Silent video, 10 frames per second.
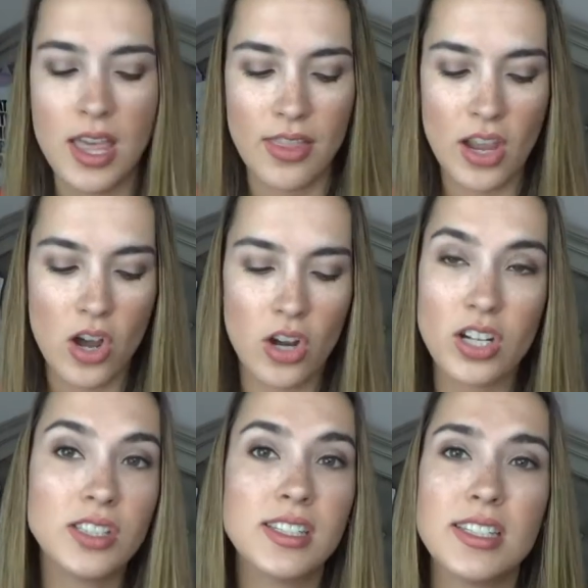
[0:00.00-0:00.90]
They
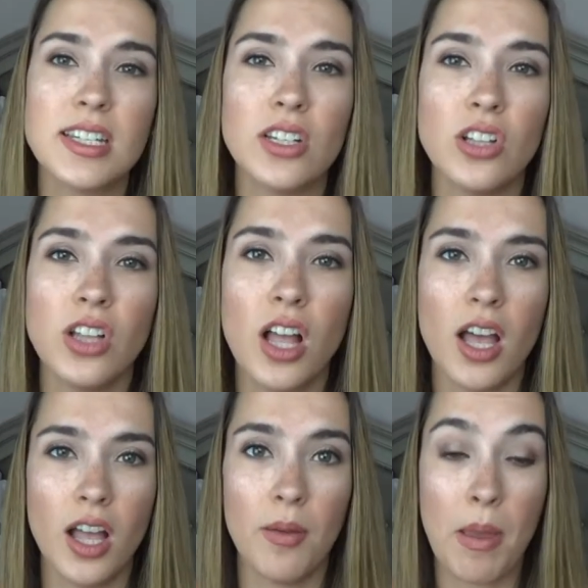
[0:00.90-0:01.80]
are still
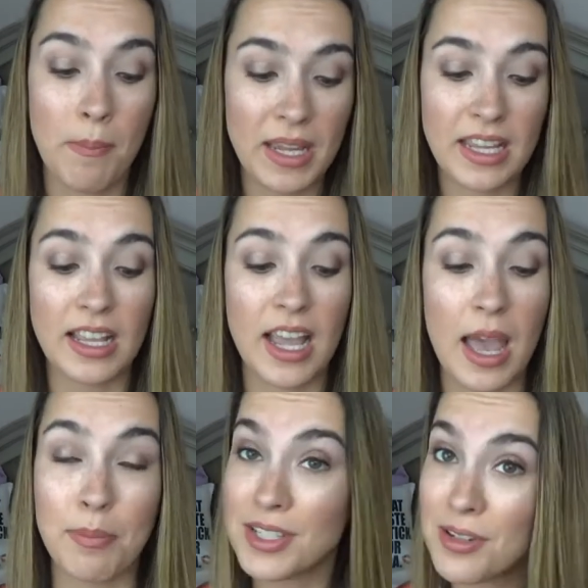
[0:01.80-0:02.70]
um, making
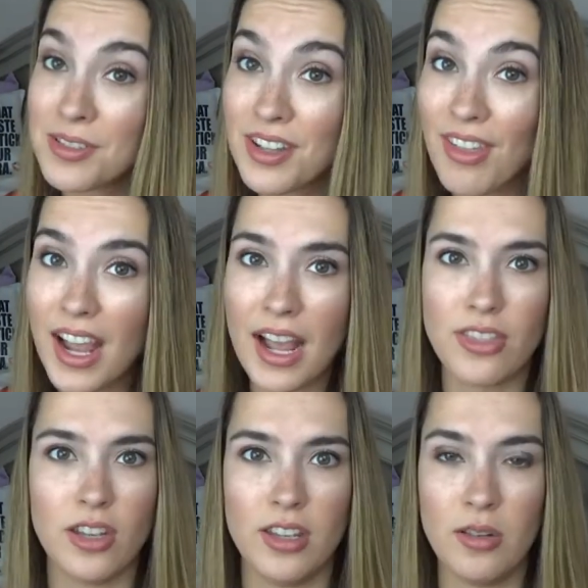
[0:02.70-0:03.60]
episodes of that. I
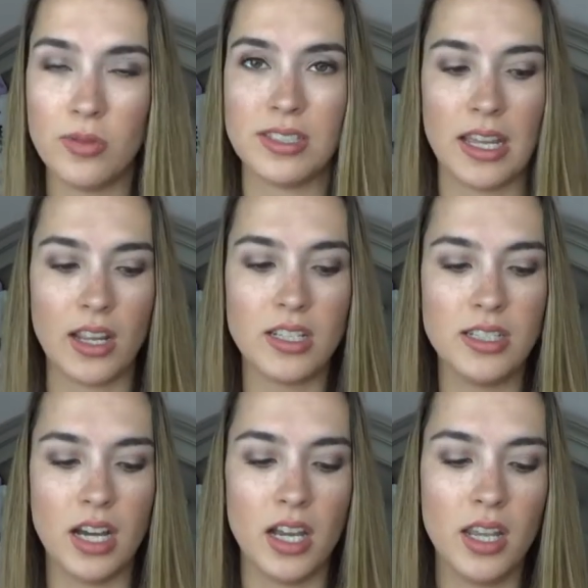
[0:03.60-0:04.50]
thought it was like
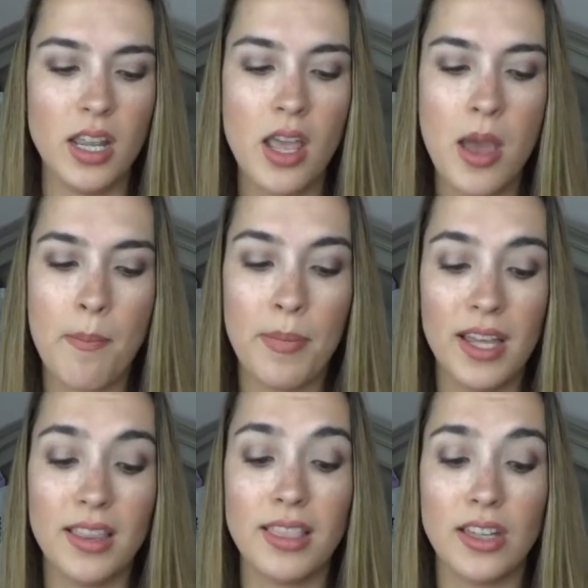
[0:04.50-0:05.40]
done,
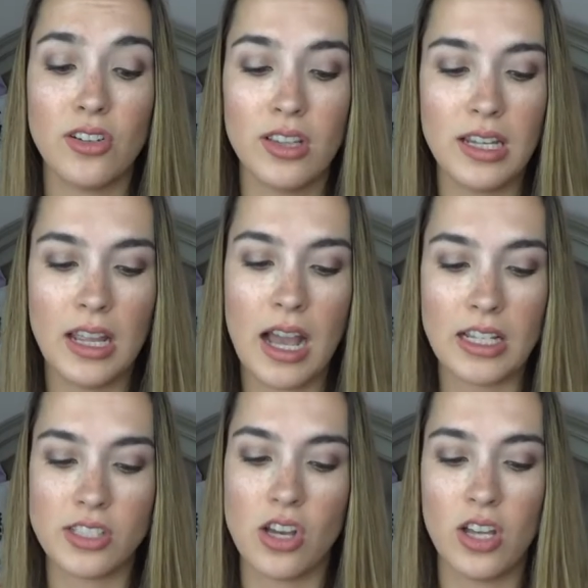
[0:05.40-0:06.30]
but literally
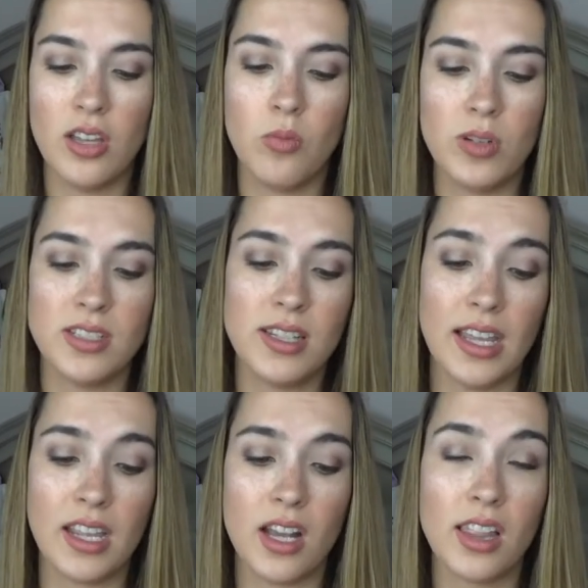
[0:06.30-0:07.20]
I saw it was
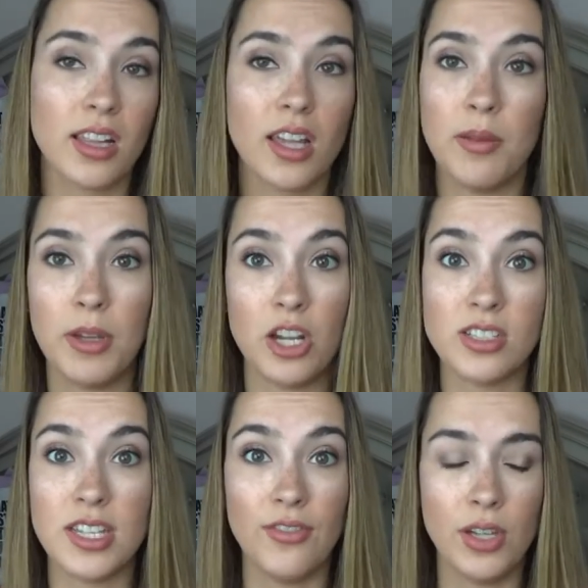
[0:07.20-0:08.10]
like gonna be on
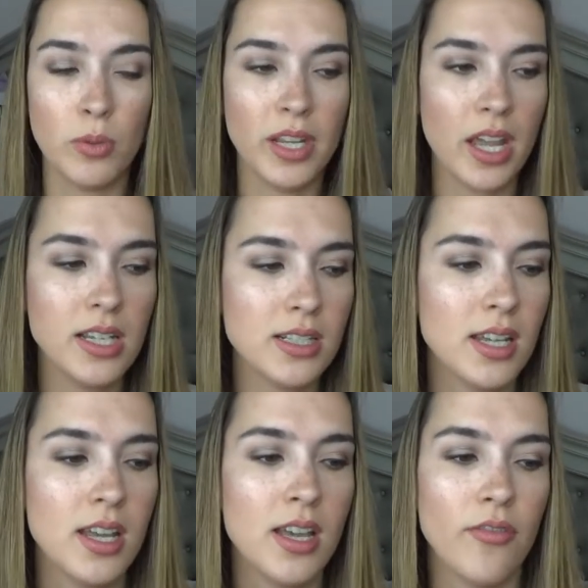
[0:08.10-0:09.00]
TV one
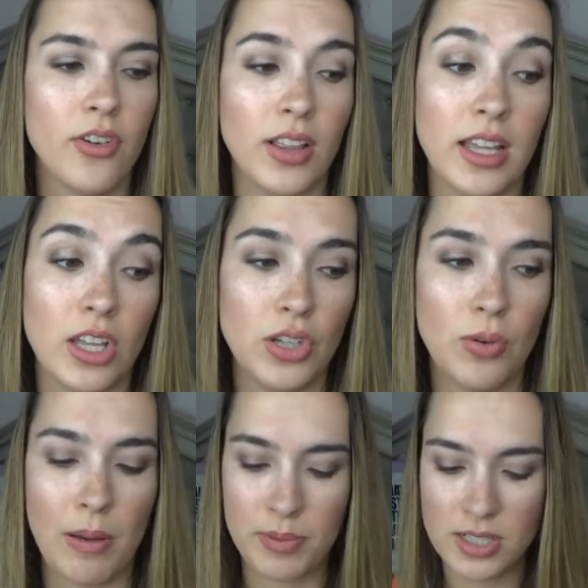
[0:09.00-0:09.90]
night for like a new
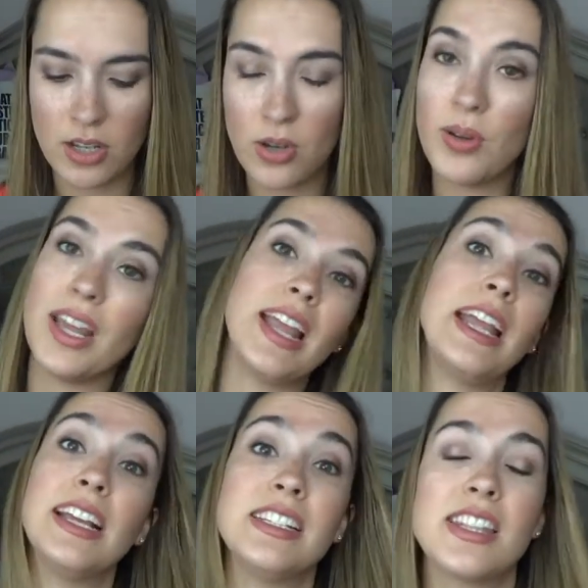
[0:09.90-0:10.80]
episode
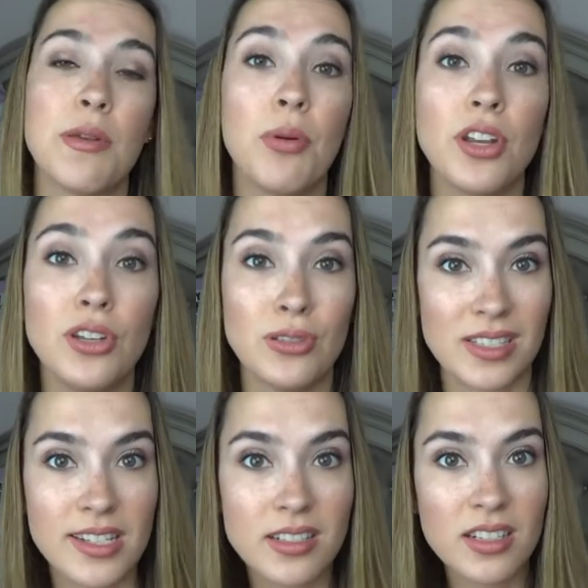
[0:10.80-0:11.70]
and they put a new
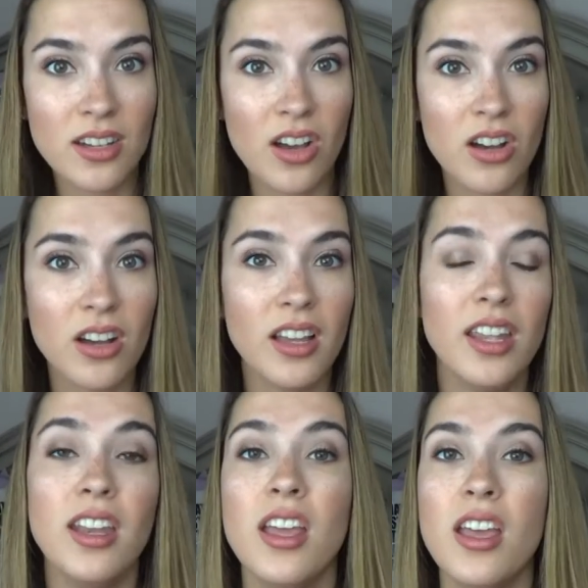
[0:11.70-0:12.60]
season
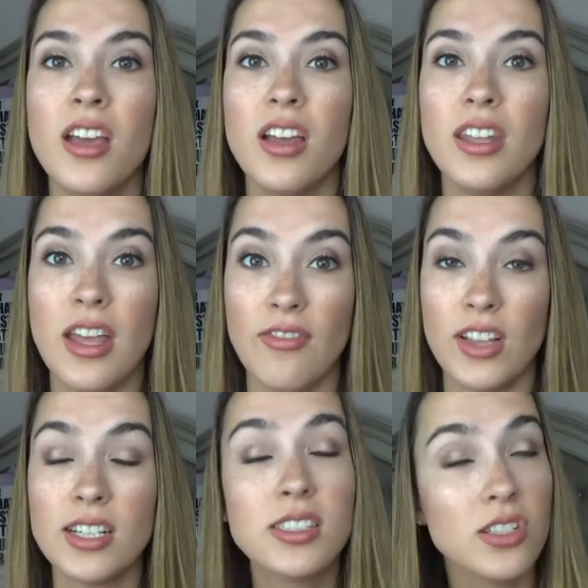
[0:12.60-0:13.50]
on
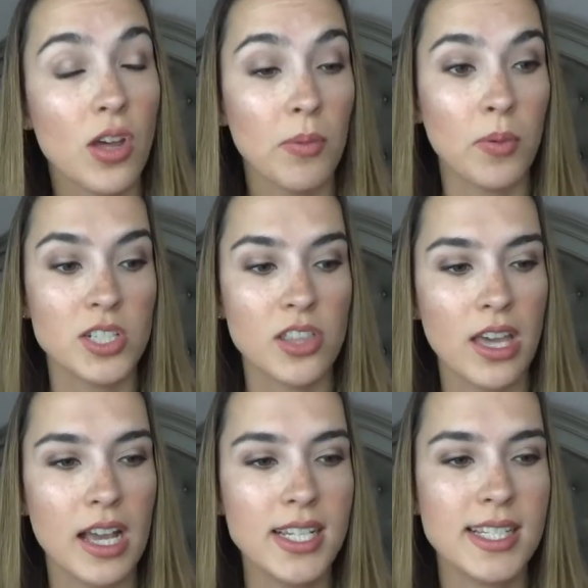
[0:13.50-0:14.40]
Netflix, so I've been watching
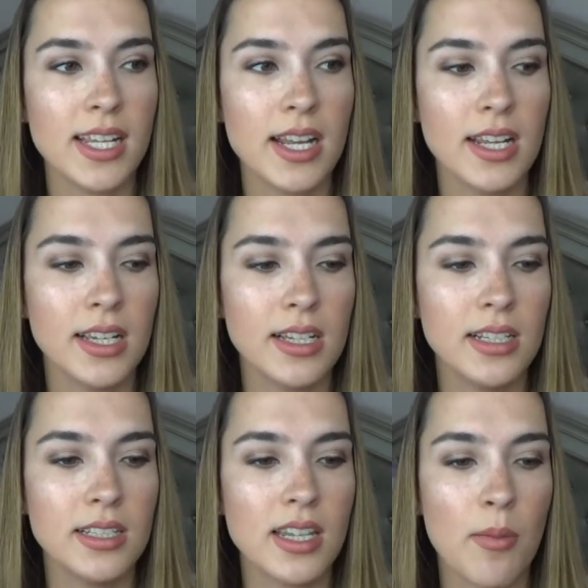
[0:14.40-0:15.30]
that
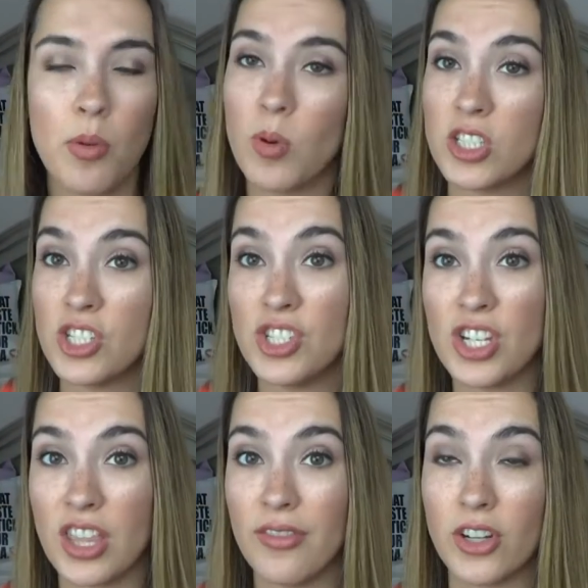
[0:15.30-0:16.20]
and I've been watching
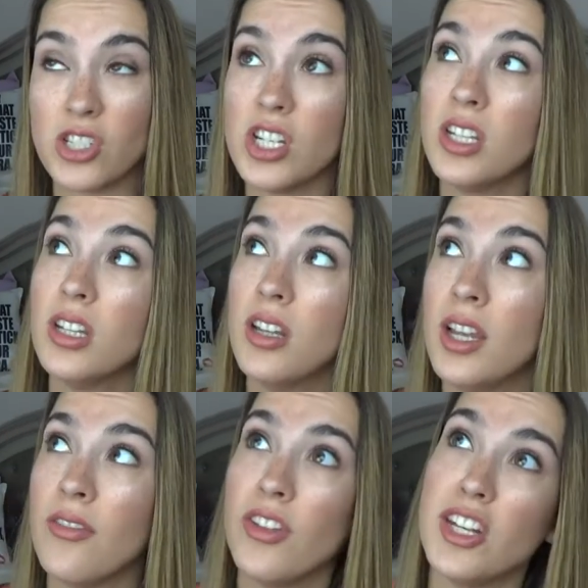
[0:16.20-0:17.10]
Jane the Virgin,
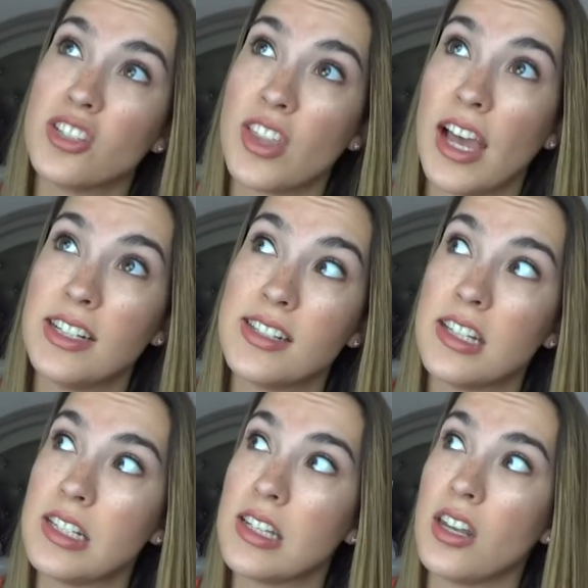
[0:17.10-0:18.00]
finished that
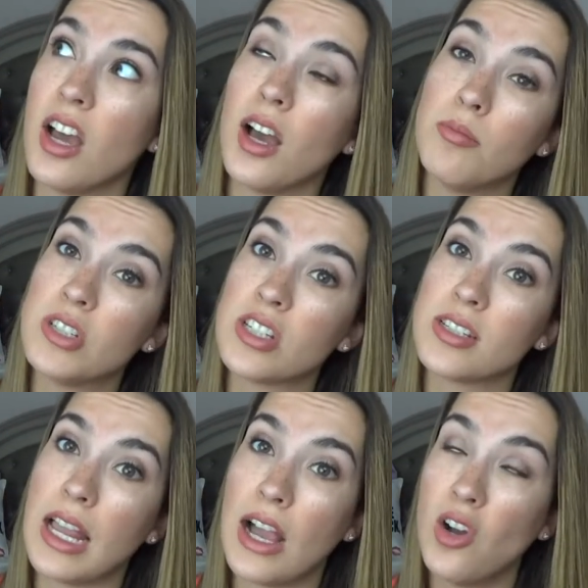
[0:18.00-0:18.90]
season up just
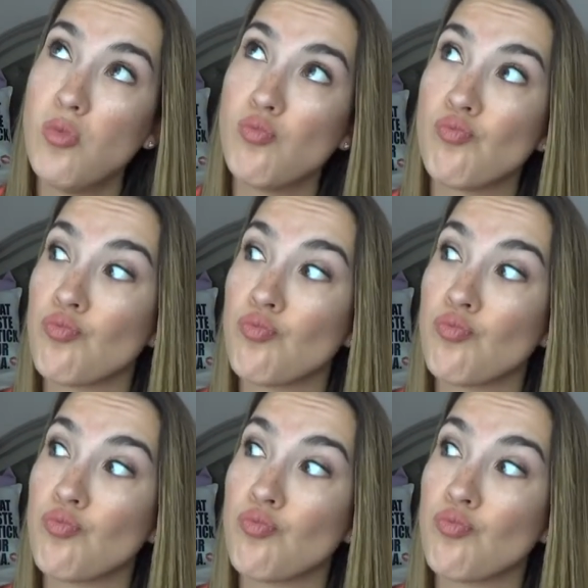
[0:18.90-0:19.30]
now.